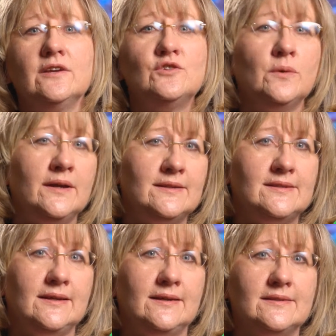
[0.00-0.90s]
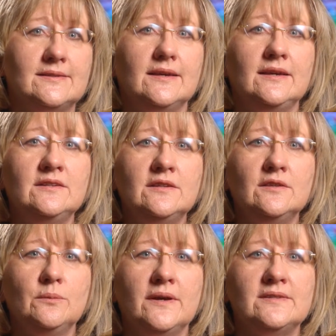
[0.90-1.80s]
and transients into
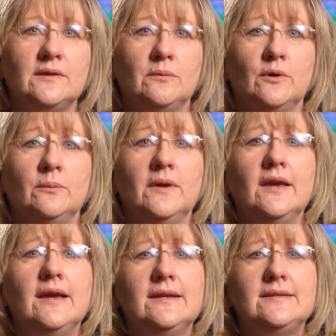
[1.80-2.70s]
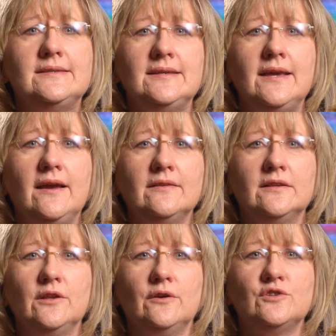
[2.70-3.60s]
the resi room to see how
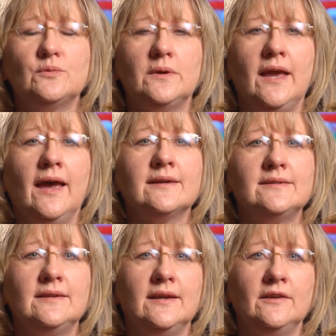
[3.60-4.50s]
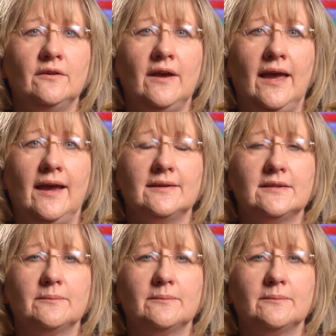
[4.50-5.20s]
the loads react and interact.